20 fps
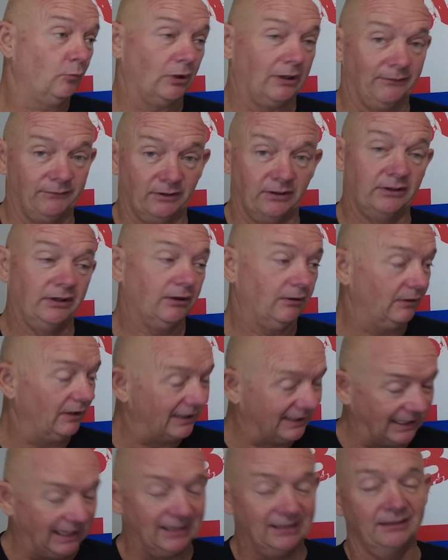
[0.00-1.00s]
whatever,
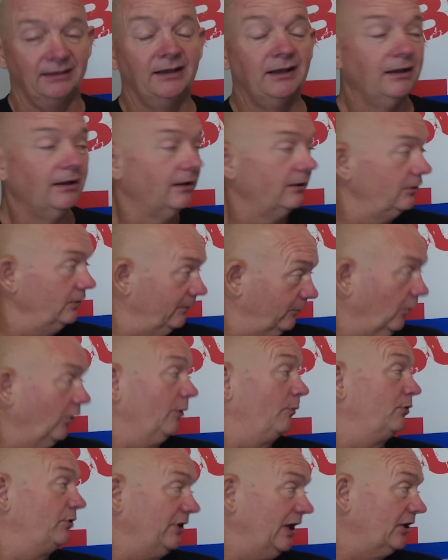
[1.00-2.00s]
again, you've got
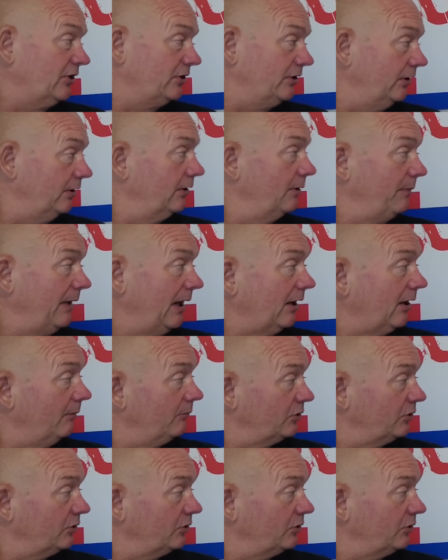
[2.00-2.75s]
the protection and the backup